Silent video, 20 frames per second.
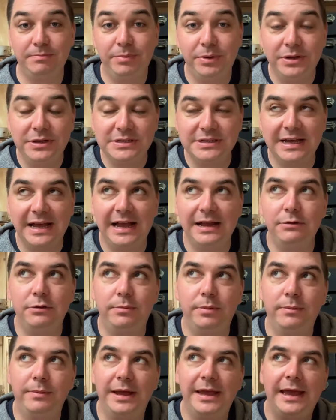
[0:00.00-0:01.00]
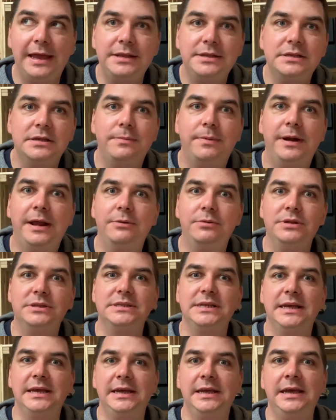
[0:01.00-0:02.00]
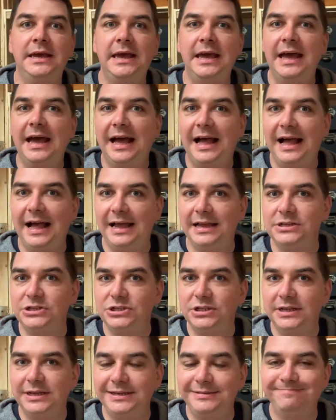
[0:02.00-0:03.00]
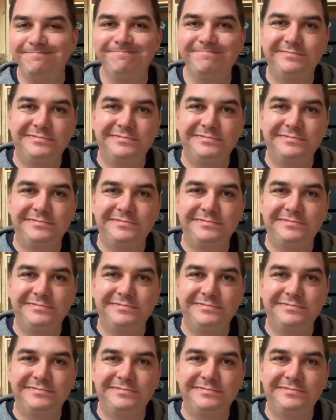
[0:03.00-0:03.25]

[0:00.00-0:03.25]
But I will put my hands up and I will say, actually,